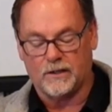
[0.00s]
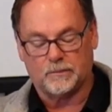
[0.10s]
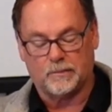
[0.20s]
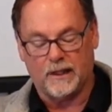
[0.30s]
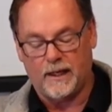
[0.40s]

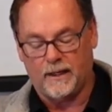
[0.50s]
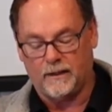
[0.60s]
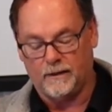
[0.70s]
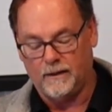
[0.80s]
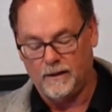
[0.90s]

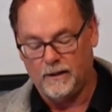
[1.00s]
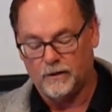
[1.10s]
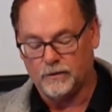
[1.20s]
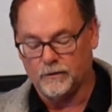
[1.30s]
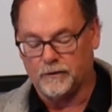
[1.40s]
plan
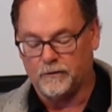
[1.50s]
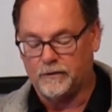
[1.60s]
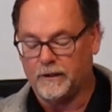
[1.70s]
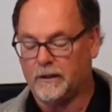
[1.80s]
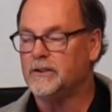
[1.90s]
to
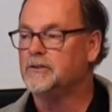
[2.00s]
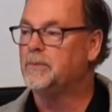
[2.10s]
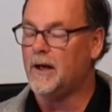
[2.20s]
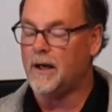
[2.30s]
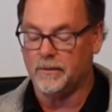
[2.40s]
fulfill his
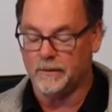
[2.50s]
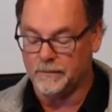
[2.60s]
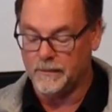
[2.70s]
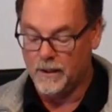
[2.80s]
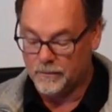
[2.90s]
problem,
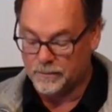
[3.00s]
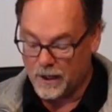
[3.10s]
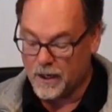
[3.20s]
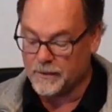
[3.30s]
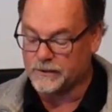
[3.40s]

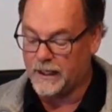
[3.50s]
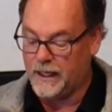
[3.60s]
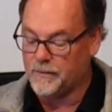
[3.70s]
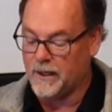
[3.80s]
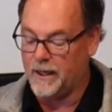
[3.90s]
promise to
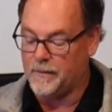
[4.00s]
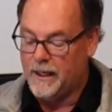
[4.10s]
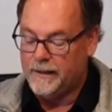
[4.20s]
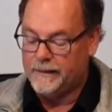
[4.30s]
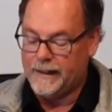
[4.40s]
Abraham
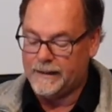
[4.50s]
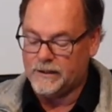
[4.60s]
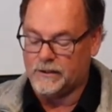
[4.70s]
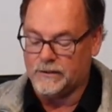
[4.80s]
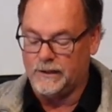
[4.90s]
takes
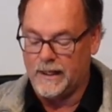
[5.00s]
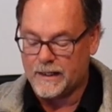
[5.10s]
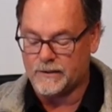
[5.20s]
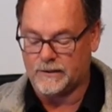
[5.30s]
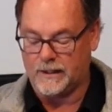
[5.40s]
its
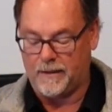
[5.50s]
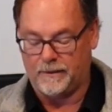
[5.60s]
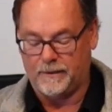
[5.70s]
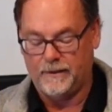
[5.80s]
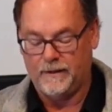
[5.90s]
next step
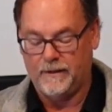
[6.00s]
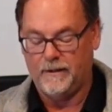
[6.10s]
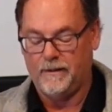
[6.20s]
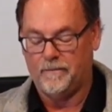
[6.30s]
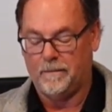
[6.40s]

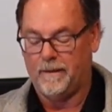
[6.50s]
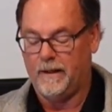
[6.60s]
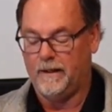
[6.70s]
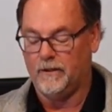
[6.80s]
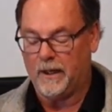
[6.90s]

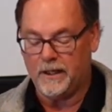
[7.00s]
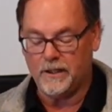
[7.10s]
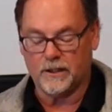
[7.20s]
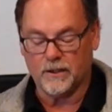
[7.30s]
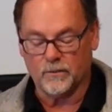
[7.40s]
in
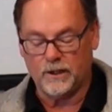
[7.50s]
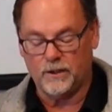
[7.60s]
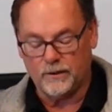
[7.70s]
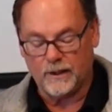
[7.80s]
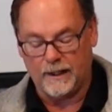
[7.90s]
arranging the
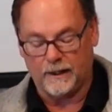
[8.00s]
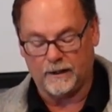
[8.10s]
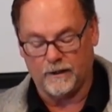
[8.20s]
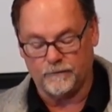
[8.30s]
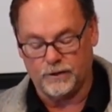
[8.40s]
reuniting
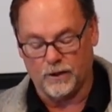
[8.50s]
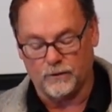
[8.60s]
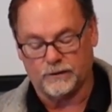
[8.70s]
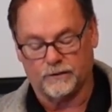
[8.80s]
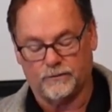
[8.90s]
of
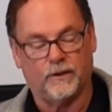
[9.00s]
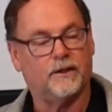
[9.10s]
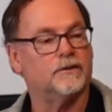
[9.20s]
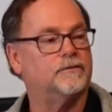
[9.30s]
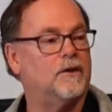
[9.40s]
Joseph with
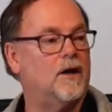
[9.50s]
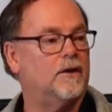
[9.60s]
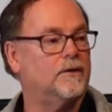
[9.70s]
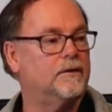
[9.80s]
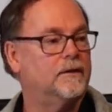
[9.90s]
his
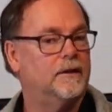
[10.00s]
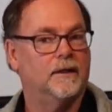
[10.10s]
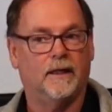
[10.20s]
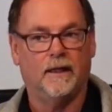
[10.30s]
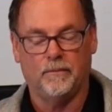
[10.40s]
father
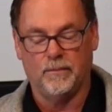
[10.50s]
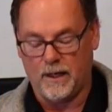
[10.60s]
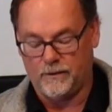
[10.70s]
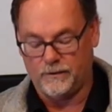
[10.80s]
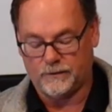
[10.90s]
and
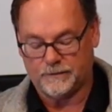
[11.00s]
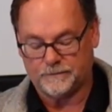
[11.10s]
brothers.